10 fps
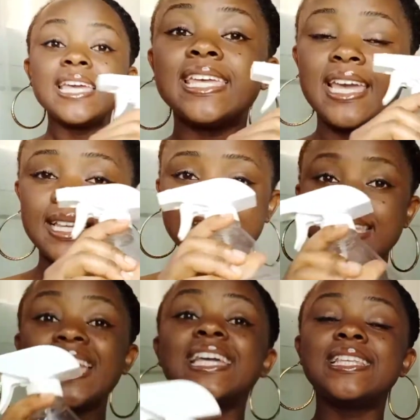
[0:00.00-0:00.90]

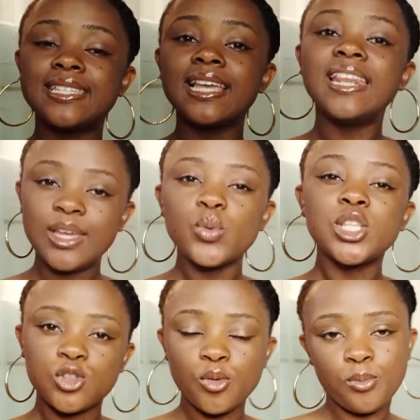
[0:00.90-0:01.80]
Yes, it is a
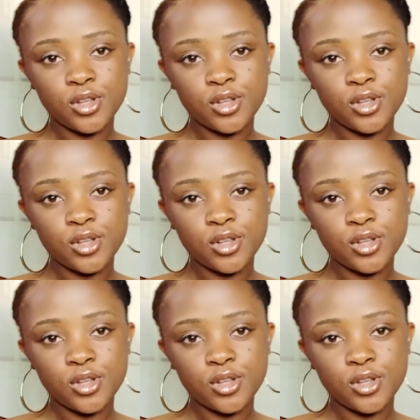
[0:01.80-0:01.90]
liquid soap